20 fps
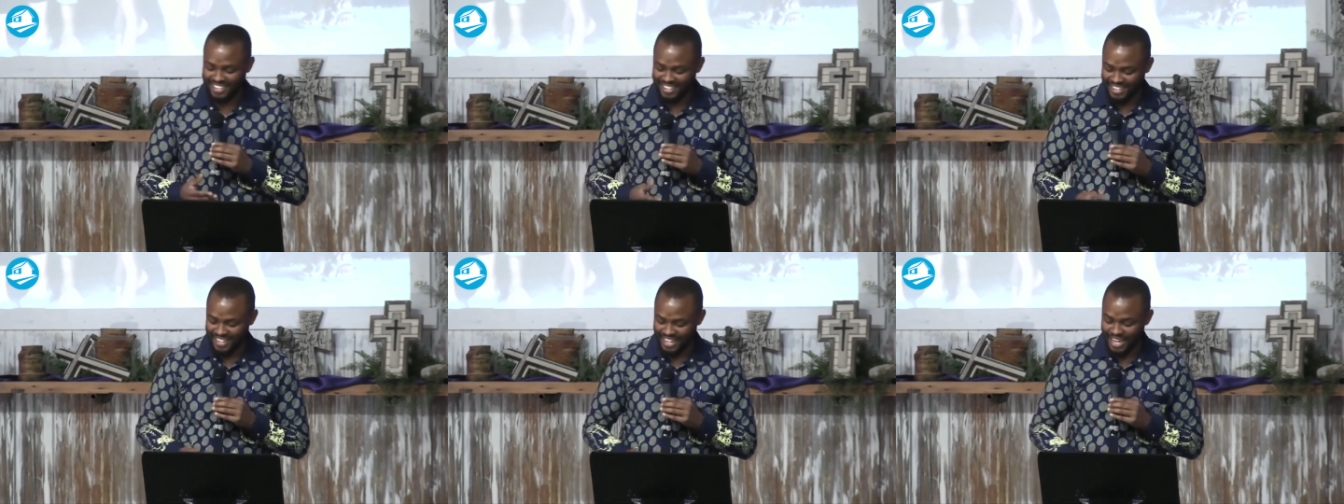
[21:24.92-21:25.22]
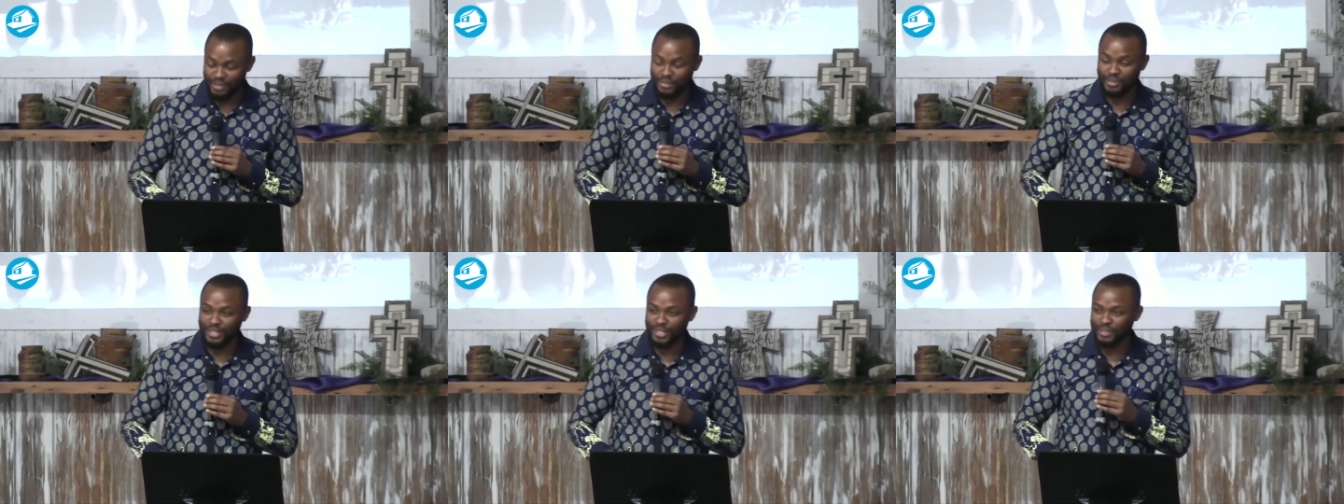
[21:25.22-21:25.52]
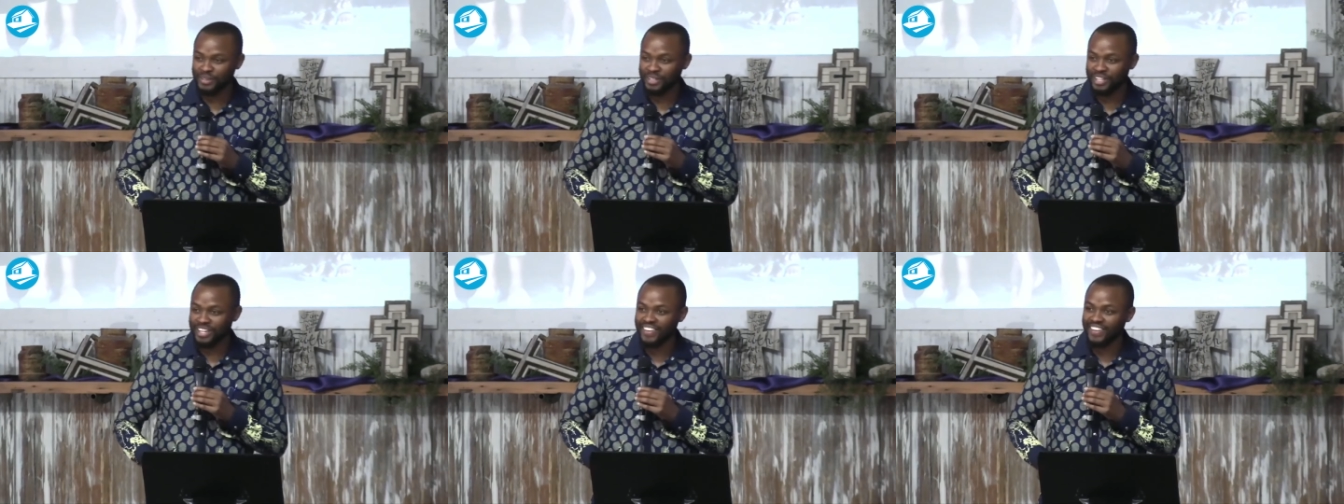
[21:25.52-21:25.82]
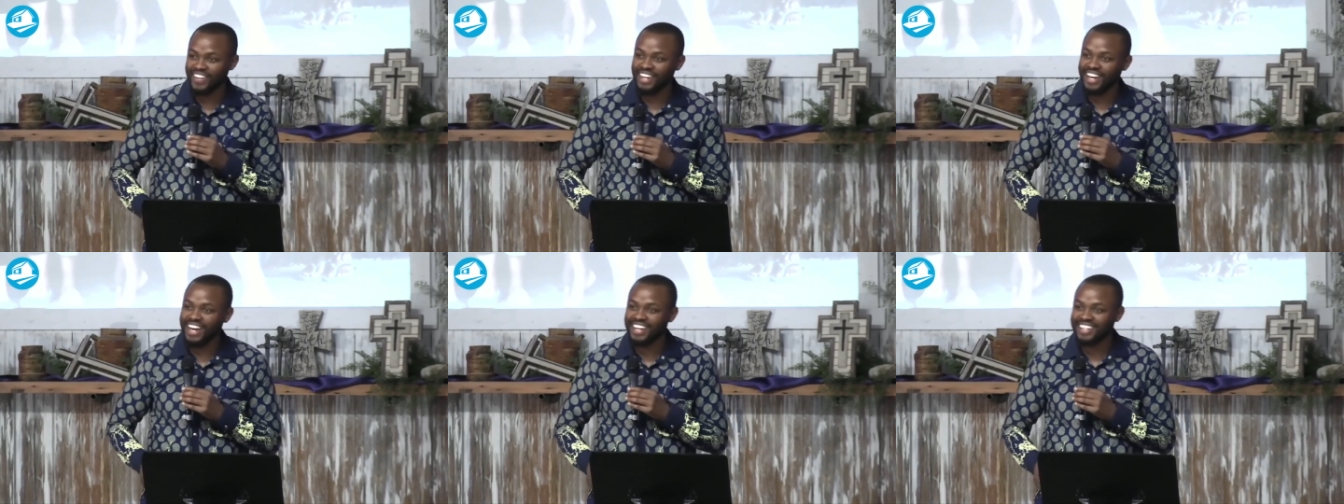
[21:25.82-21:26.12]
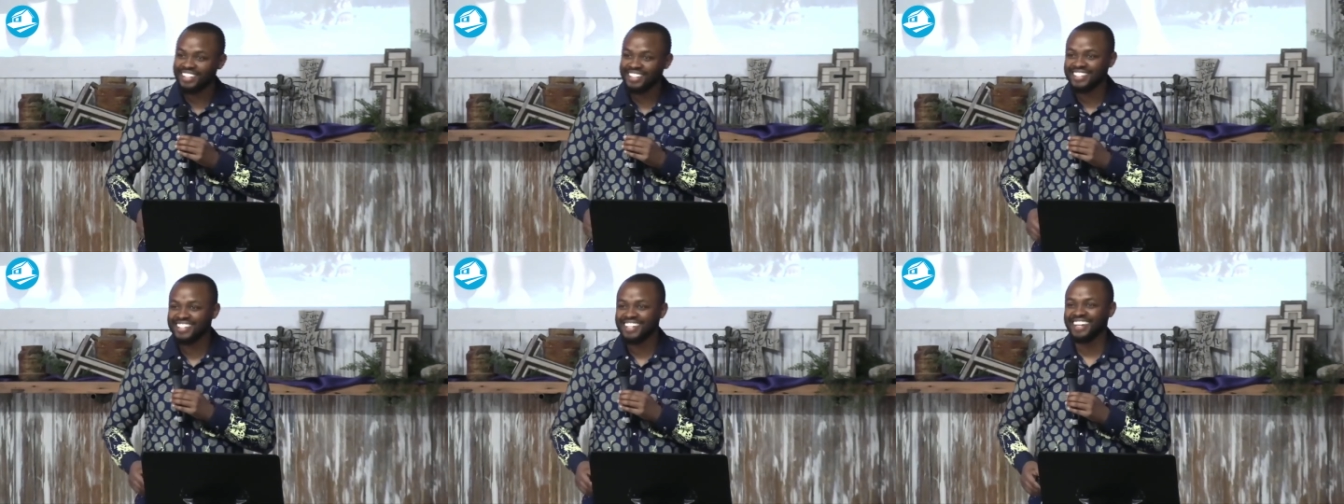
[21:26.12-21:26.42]
Now you need to carry
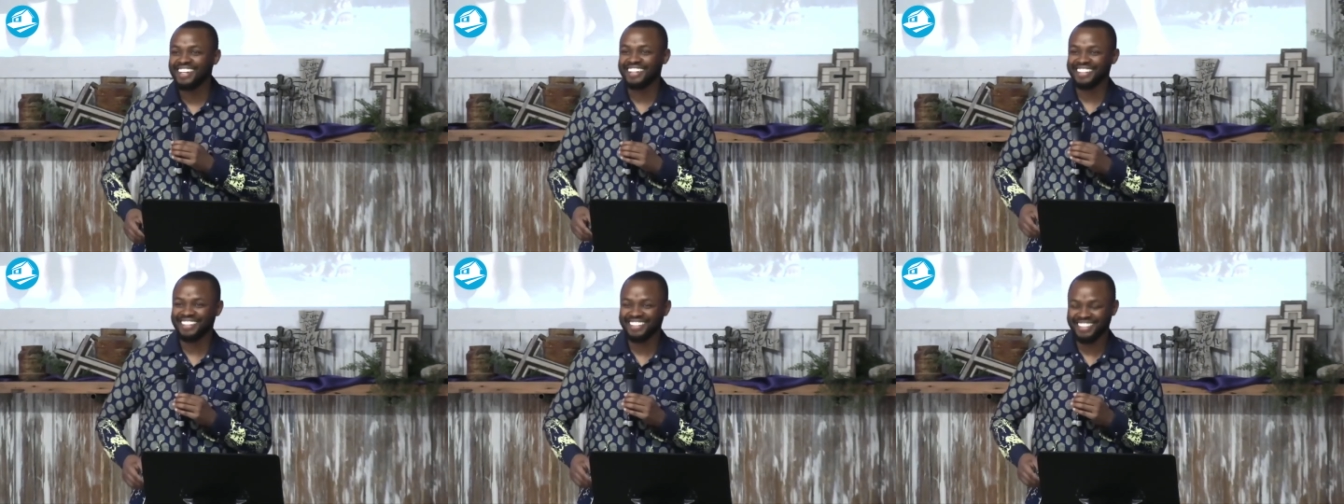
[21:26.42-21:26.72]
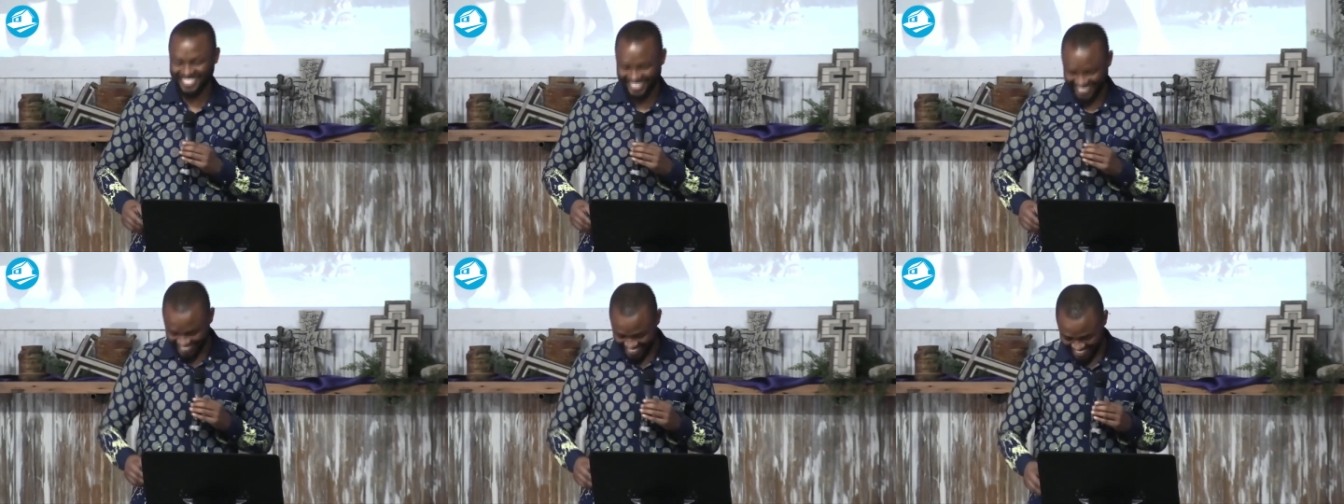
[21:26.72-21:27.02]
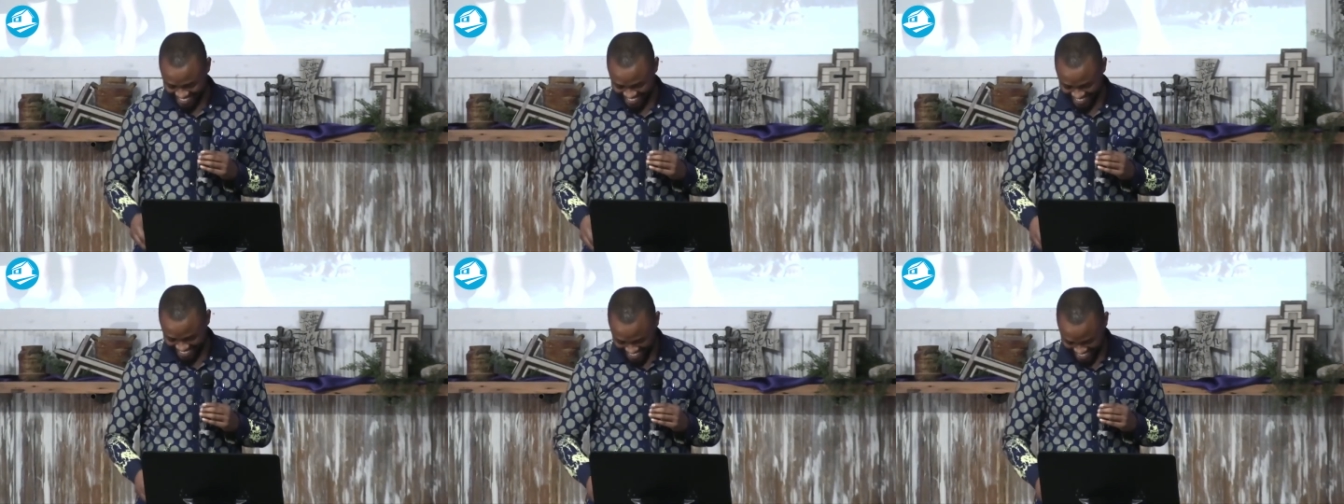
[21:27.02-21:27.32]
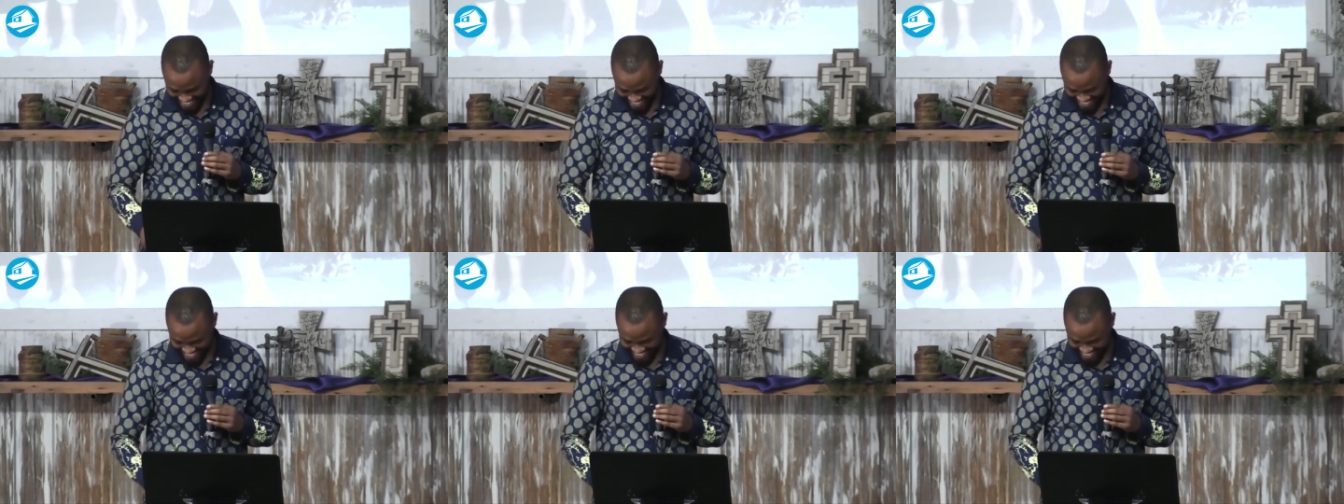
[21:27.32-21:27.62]
guns. Thank